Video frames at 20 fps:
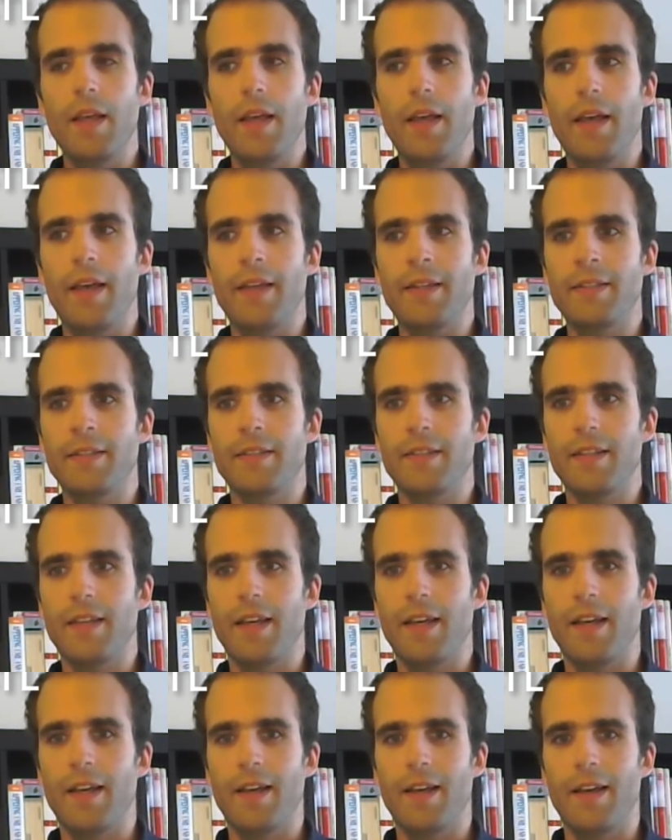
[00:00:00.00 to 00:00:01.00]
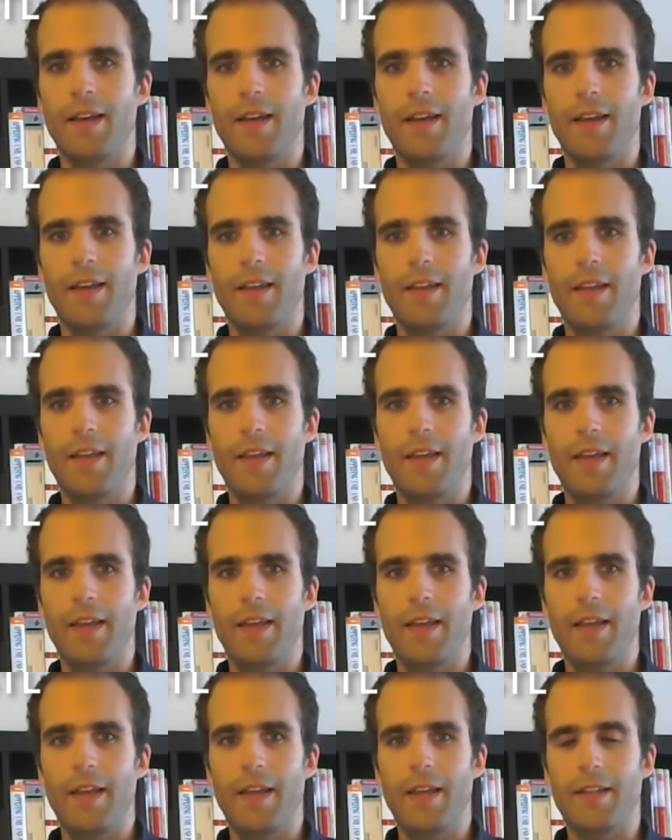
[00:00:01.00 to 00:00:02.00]
And
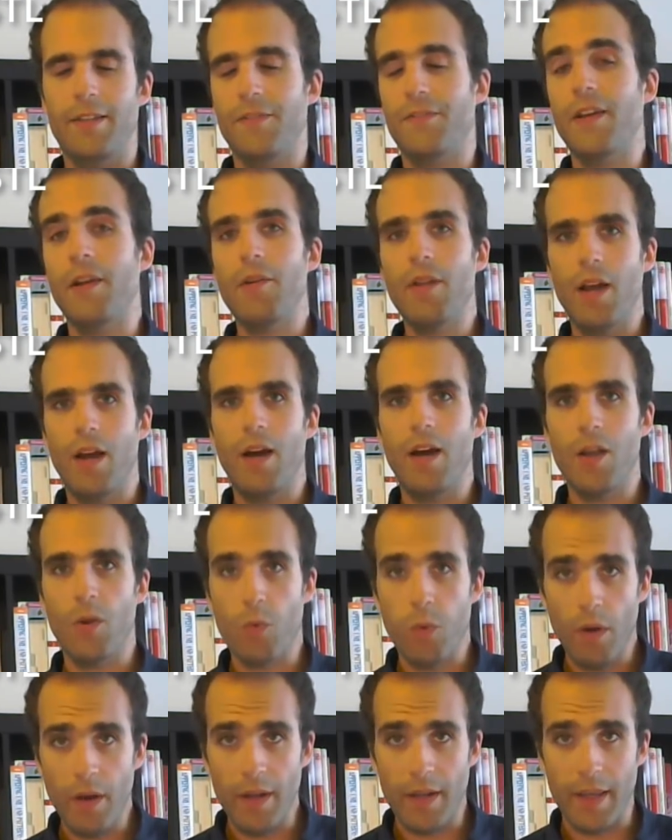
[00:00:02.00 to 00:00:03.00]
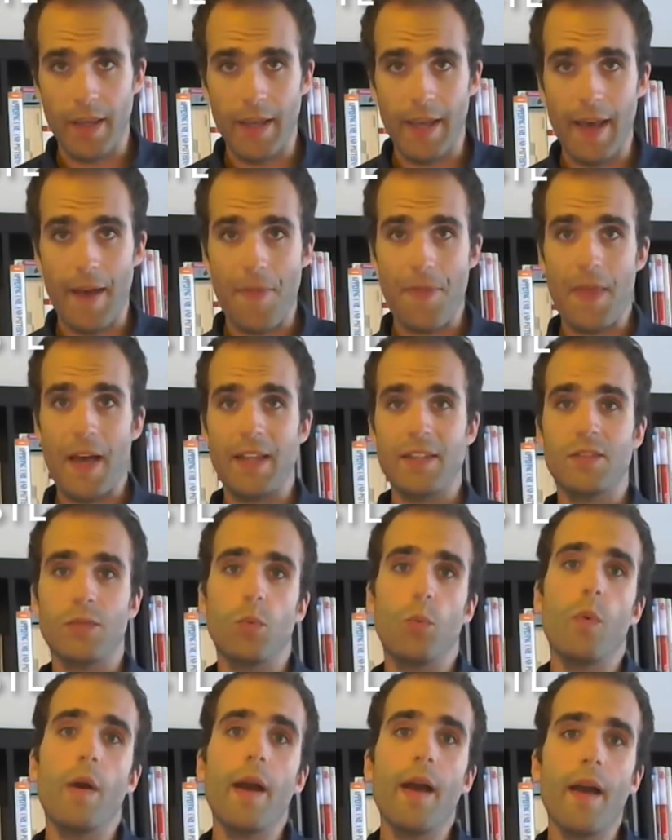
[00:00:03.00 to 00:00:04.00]
it's very high quality, and that's
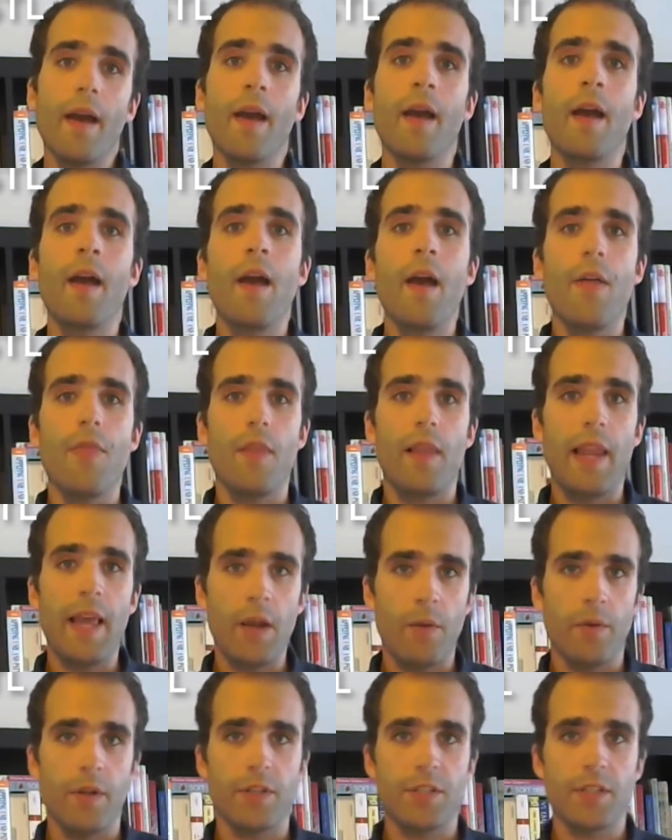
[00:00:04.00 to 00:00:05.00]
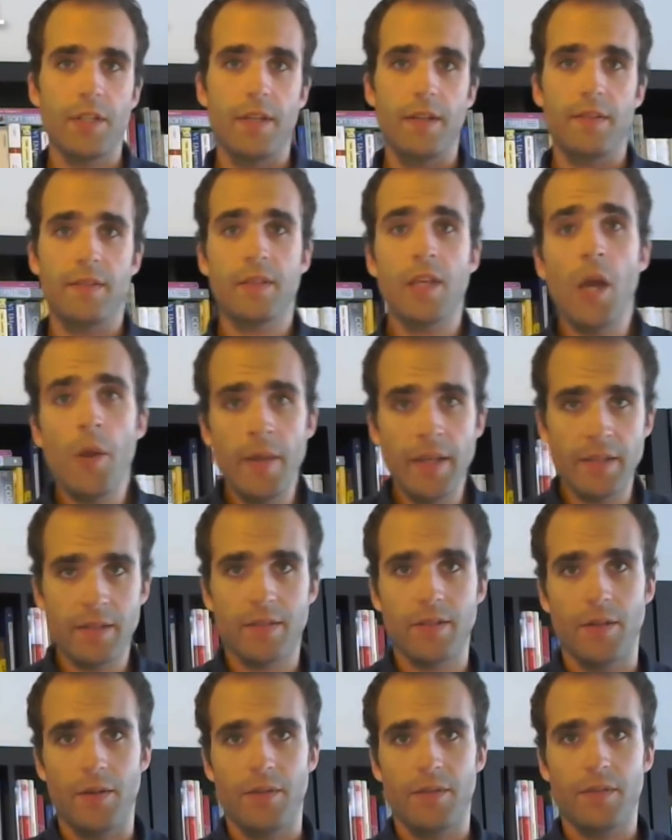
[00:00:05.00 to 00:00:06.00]
where the language is going
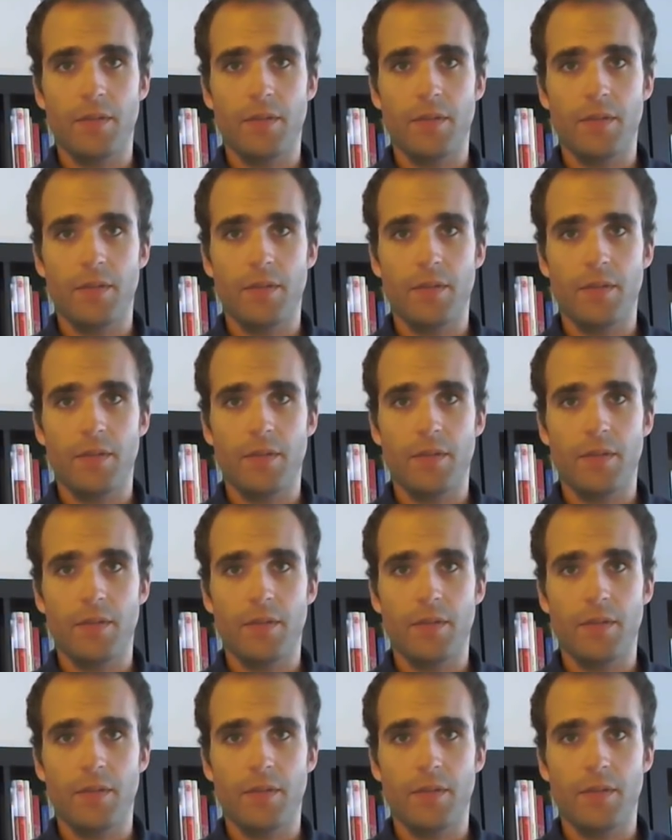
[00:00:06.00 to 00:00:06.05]
to.